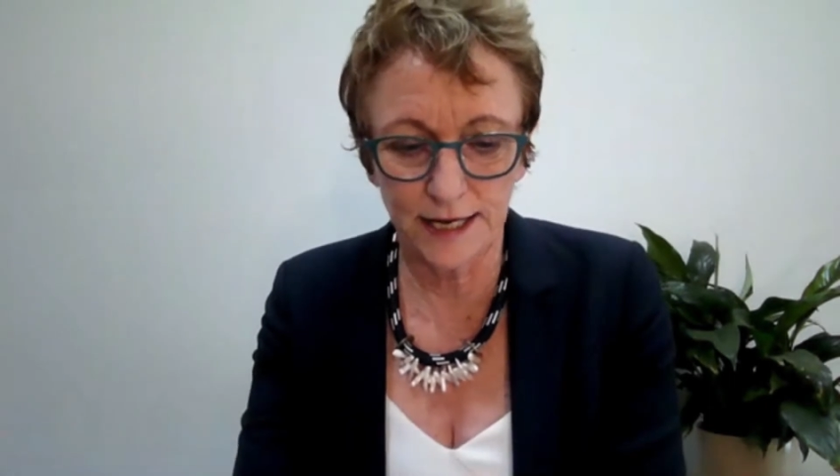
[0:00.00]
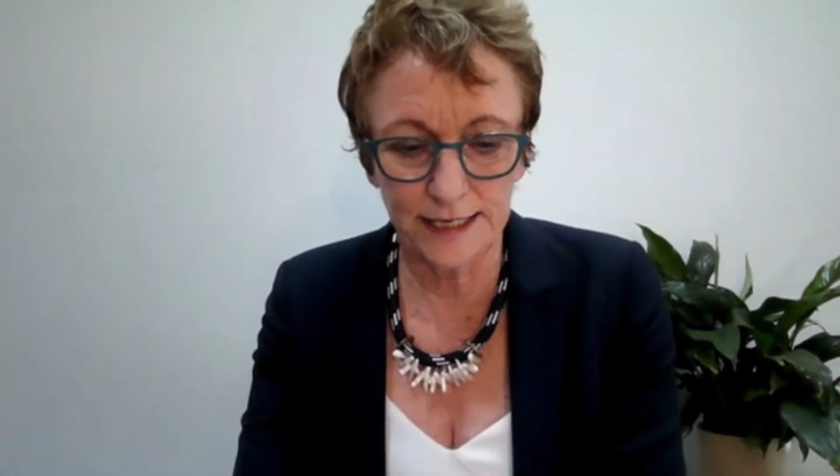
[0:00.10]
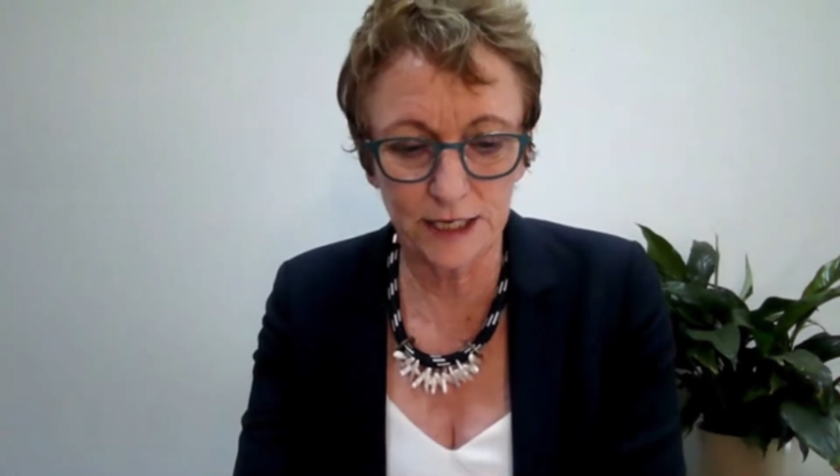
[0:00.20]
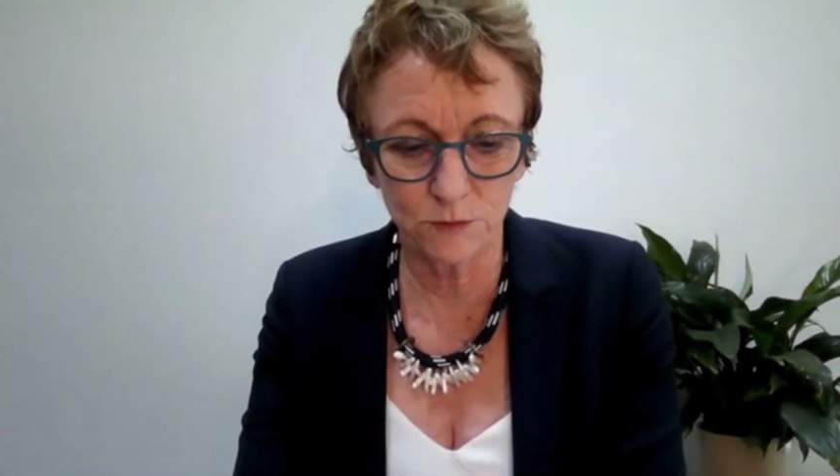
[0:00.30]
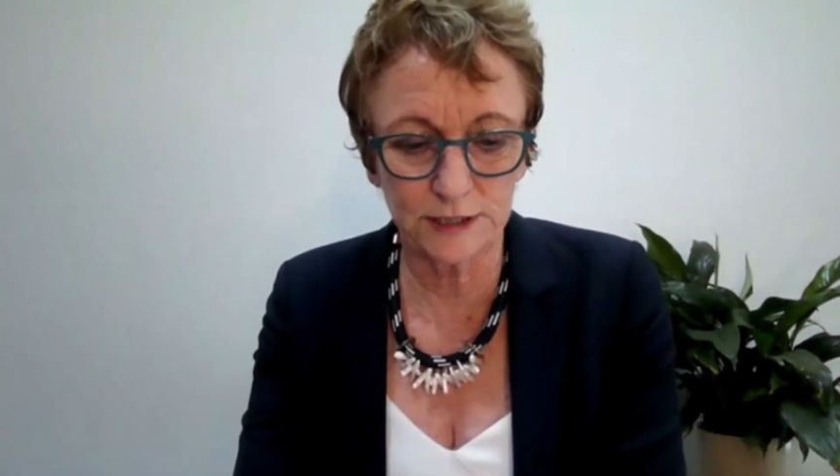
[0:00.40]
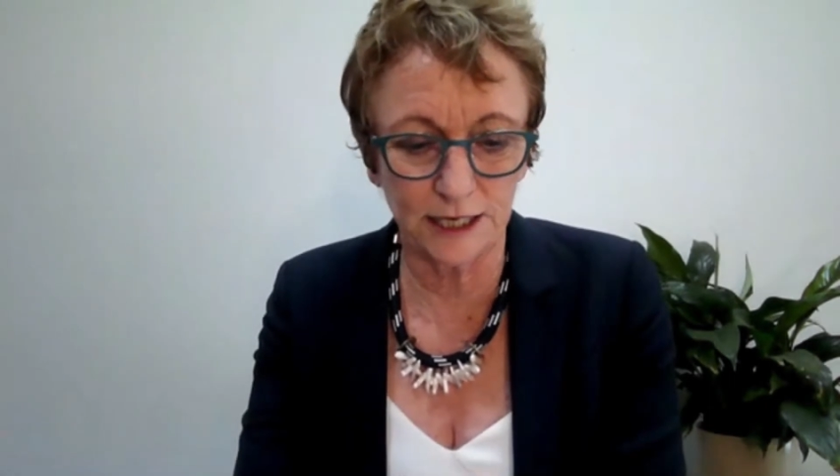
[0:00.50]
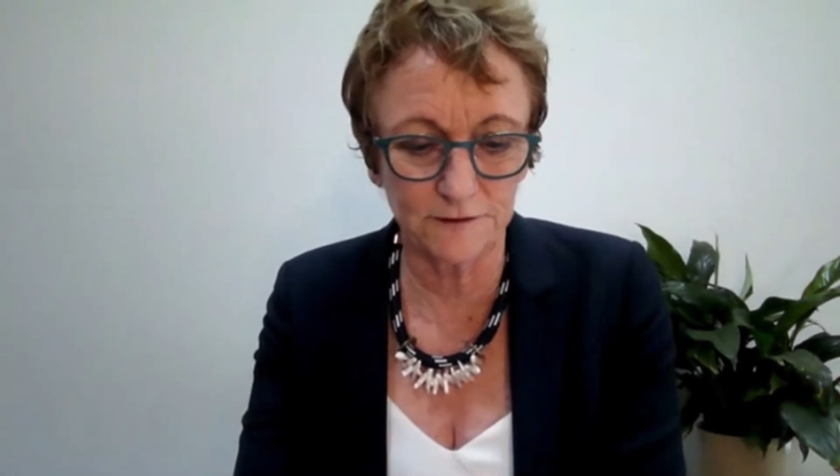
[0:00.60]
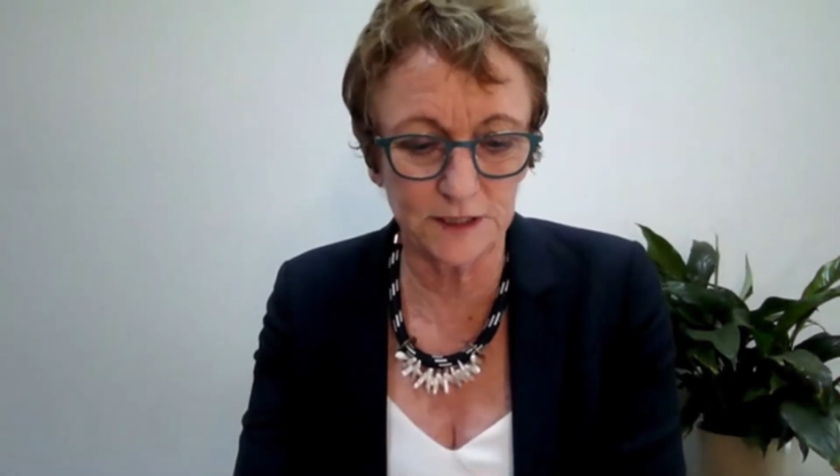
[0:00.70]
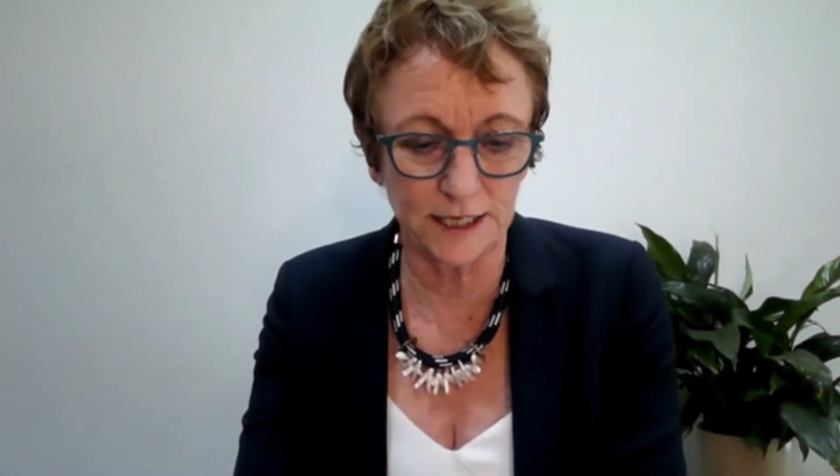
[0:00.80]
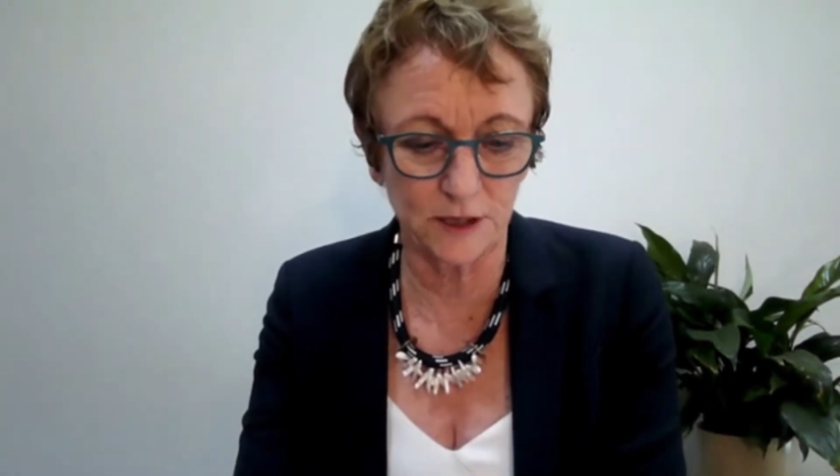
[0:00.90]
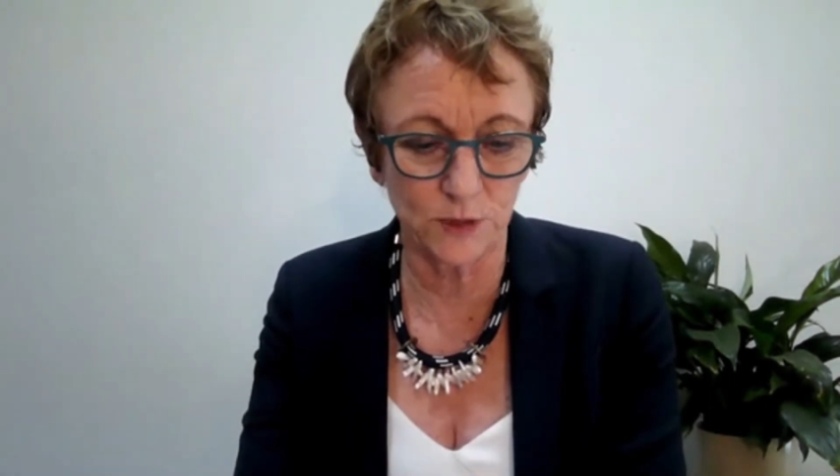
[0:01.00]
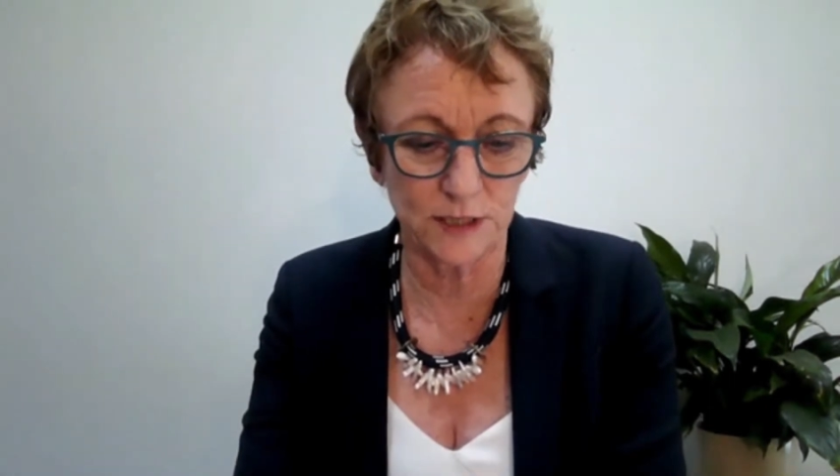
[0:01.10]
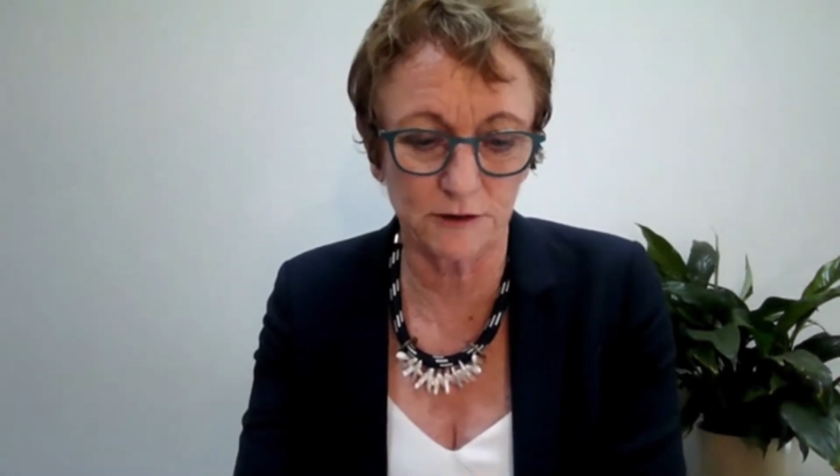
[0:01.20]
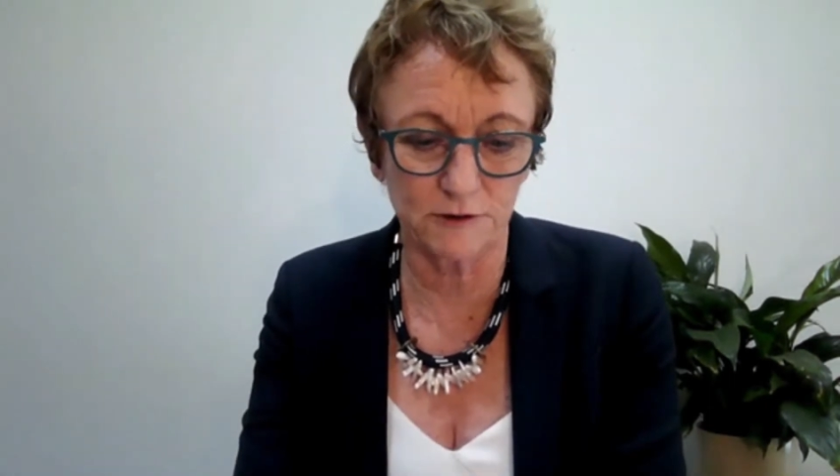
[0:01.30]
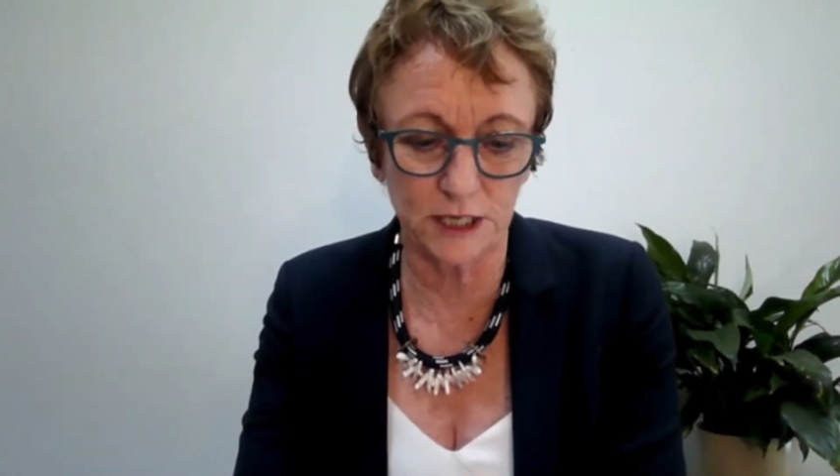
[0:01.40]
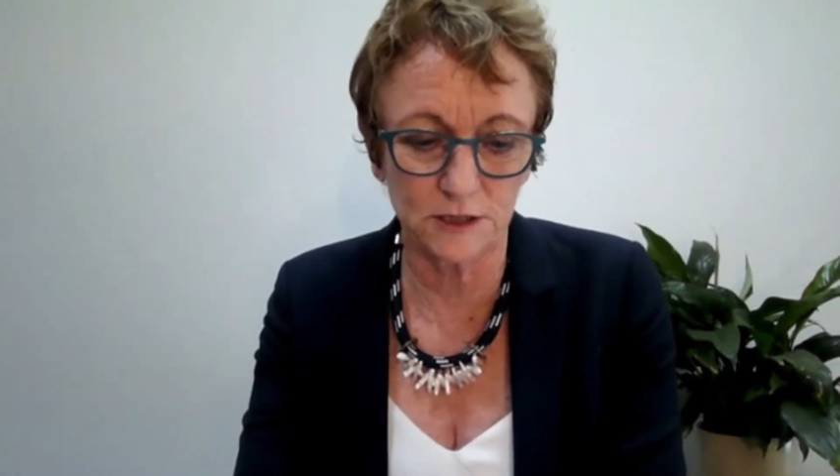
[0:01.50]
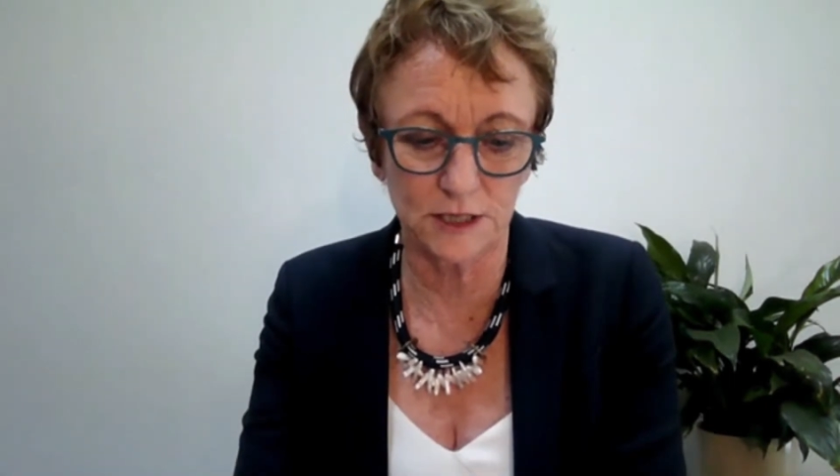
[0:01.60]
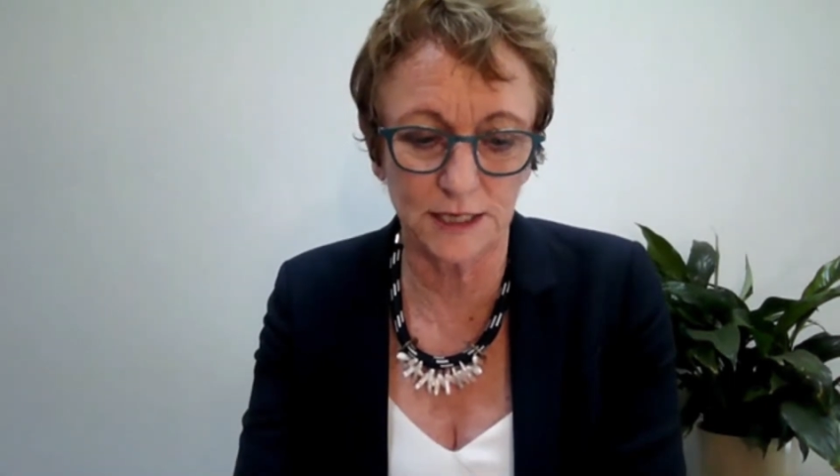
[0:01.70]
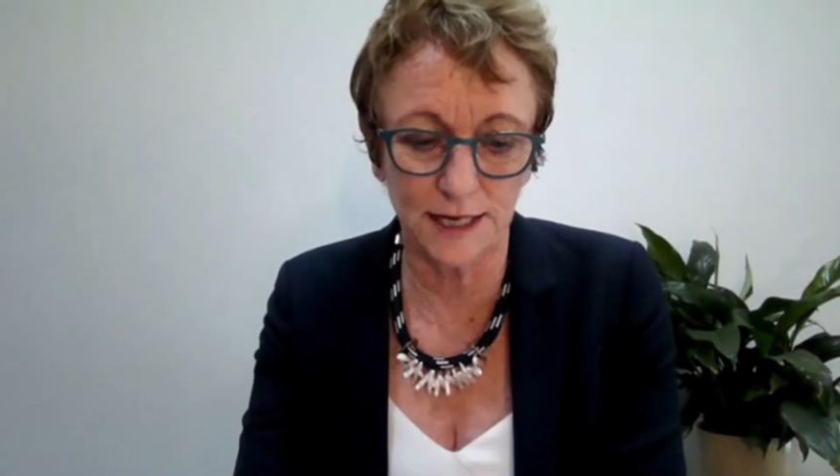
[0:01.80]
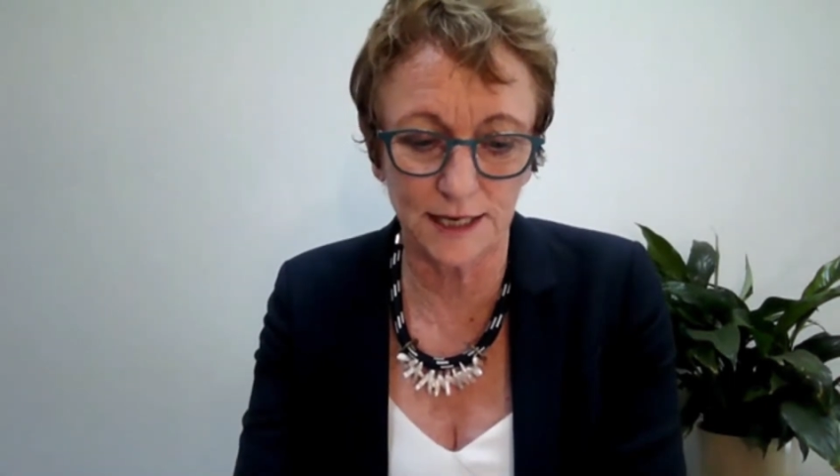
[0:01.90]
and he will dovetail with
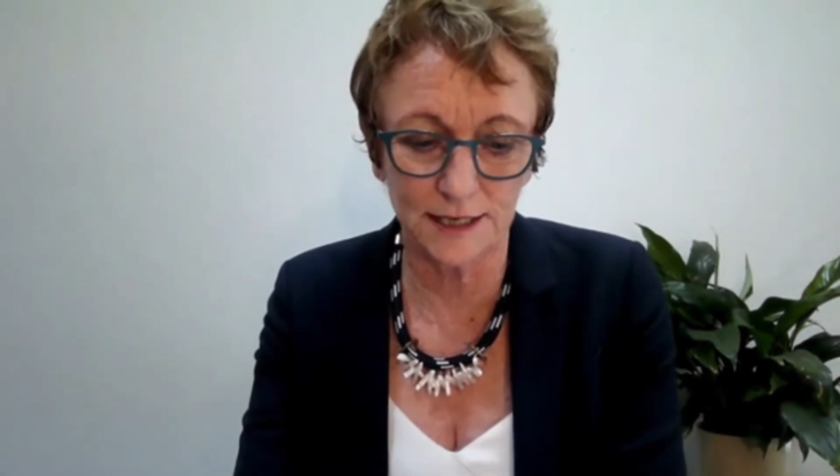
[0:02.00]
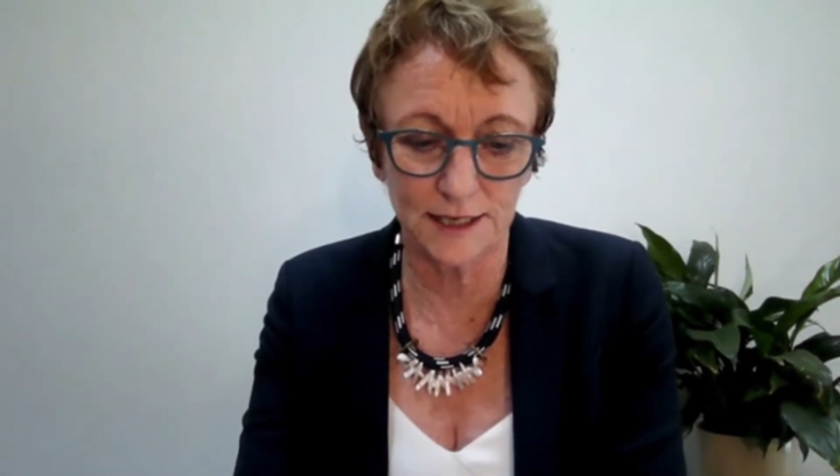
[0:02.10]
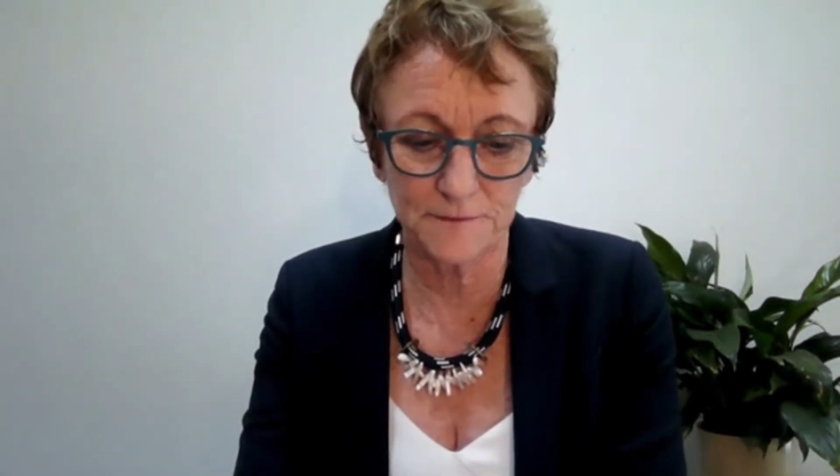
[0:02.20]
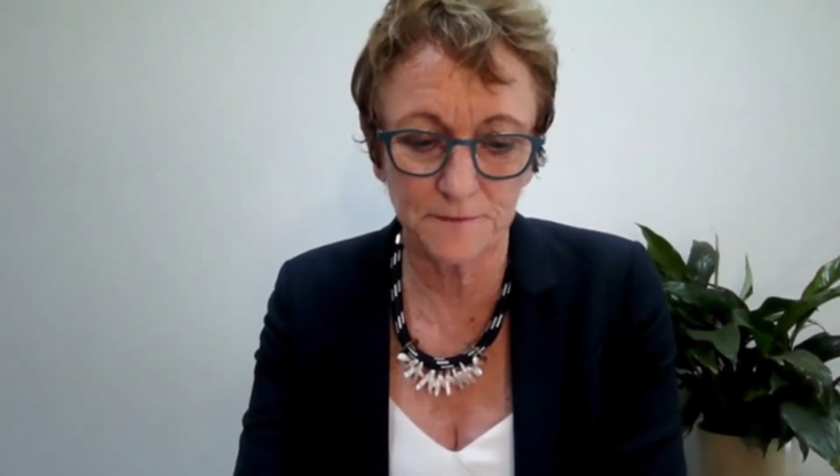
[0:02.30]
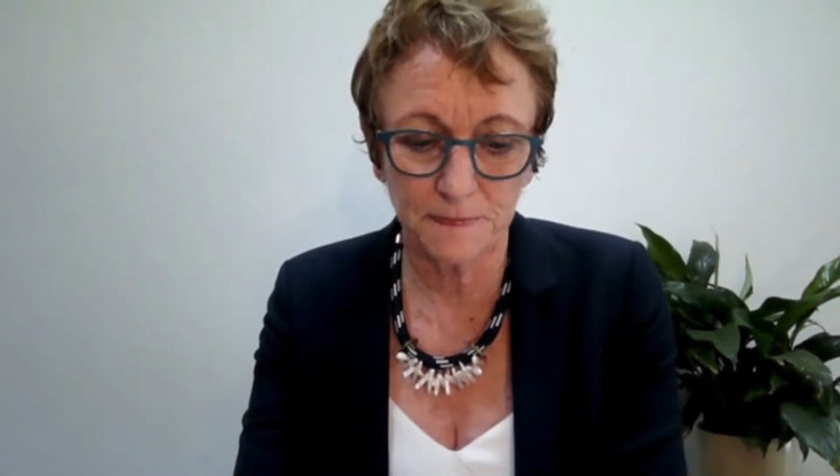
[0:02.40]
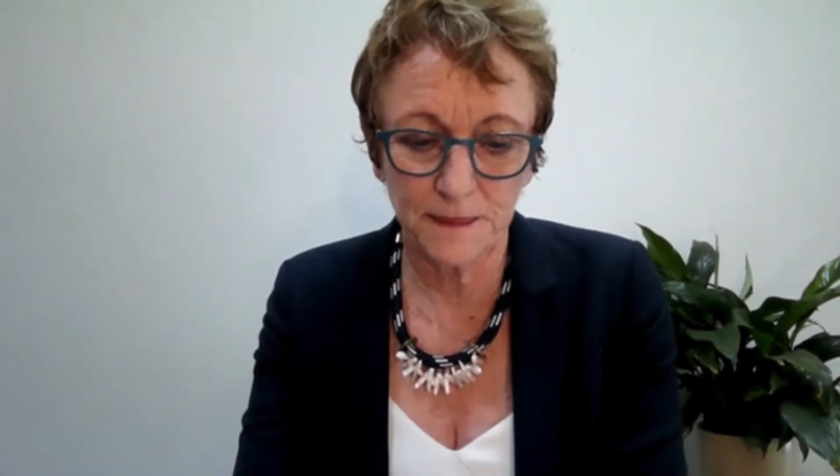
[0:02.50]
Lerato Lelaka,